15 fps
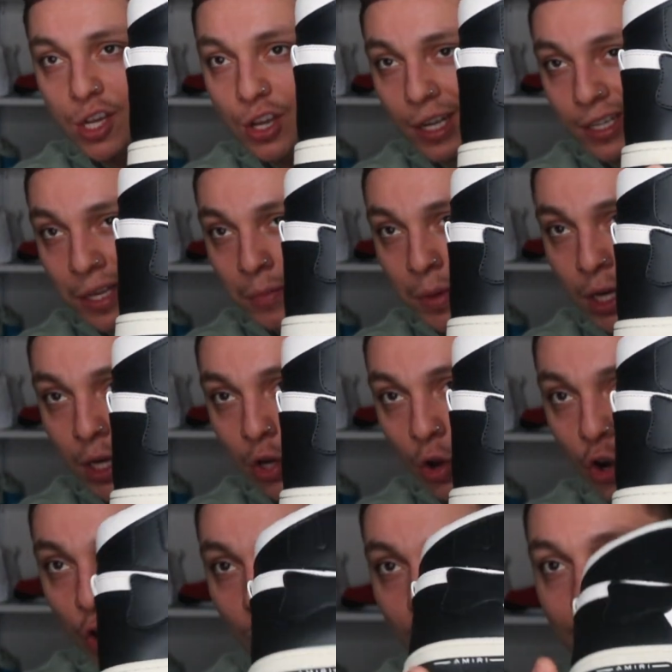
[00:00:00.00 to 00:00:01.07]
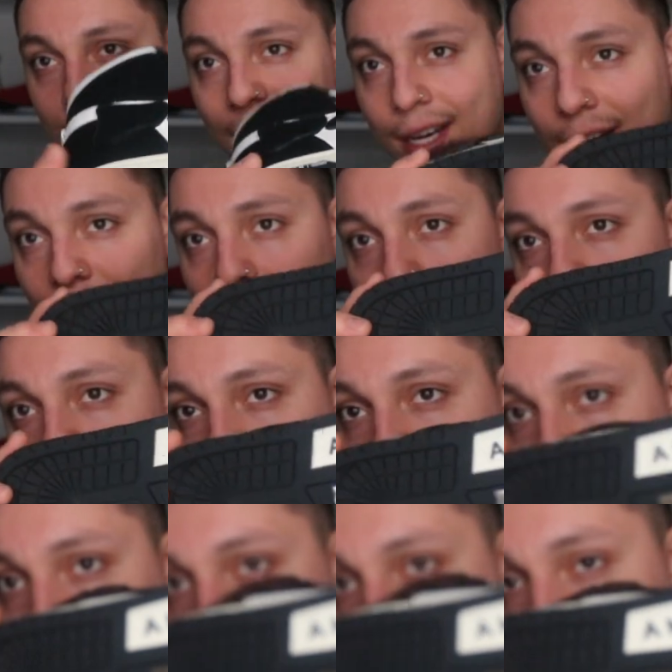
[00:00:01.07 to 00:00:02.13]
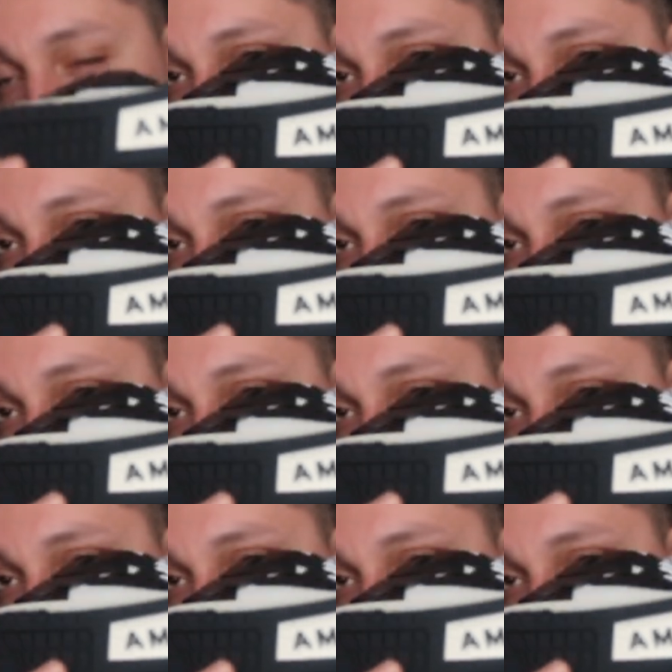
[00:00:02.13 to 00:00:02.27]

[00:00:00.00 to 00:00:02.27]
You got the Amiri logo right here on the bottom.